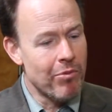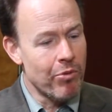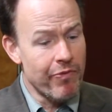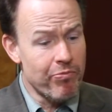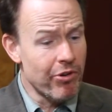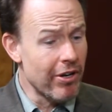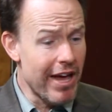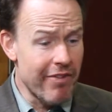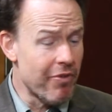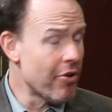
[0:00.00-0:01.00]
we've put a
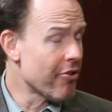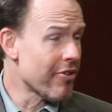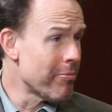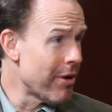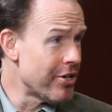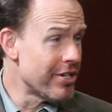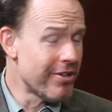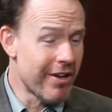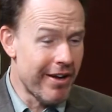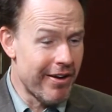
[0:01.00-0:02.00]
lot of focus on
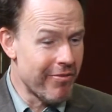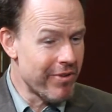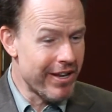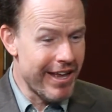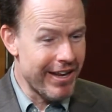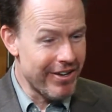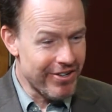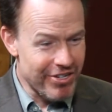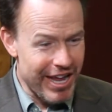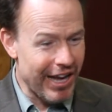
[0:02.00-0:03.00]
budget. We had a
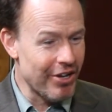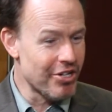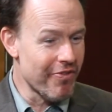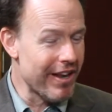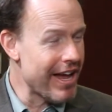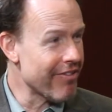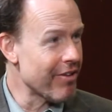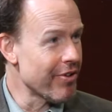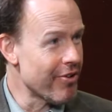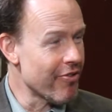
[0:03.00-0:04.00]
challenge over the last
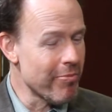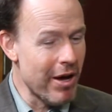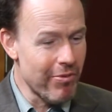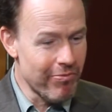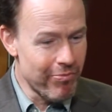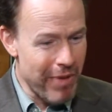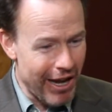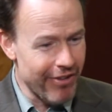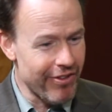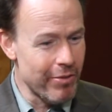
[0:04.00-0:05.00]
several years about
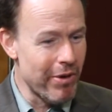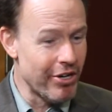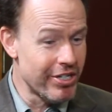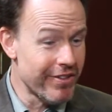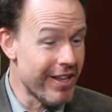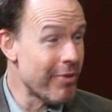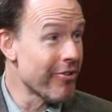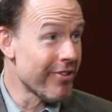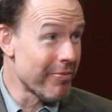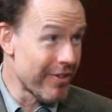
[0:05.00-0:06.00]
balancing the budget, and that
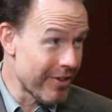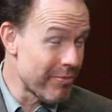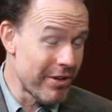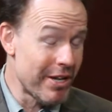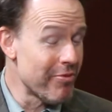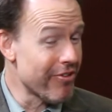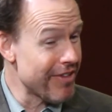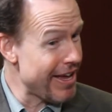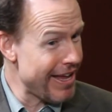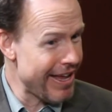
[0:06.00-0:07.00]
was something the committee was
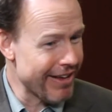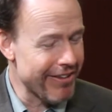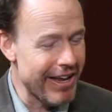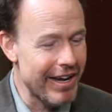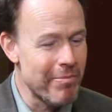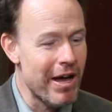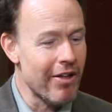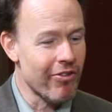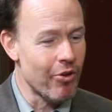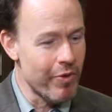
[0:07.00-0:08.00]
not excited
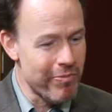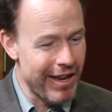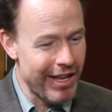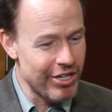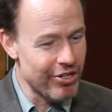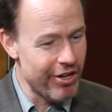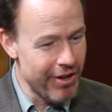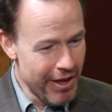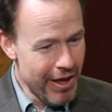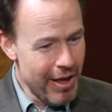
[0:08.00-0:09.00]
about. So we've managed to
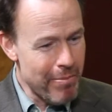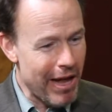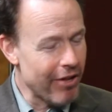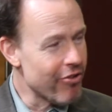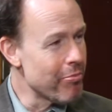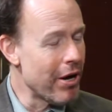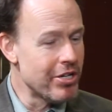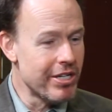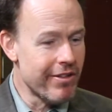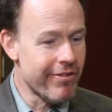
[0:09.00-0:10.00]
balance our
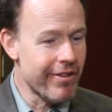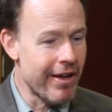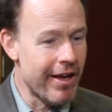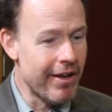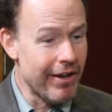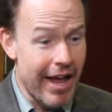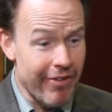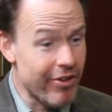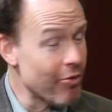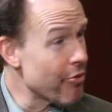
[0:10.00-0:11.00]
budgets.
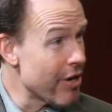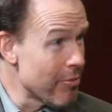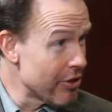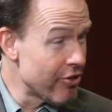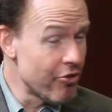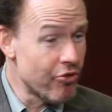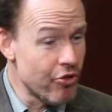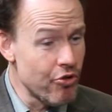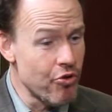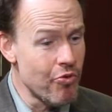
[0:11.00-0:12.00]
Last year, we were able to do
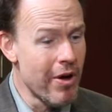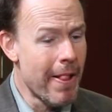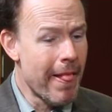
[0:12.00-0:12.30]
2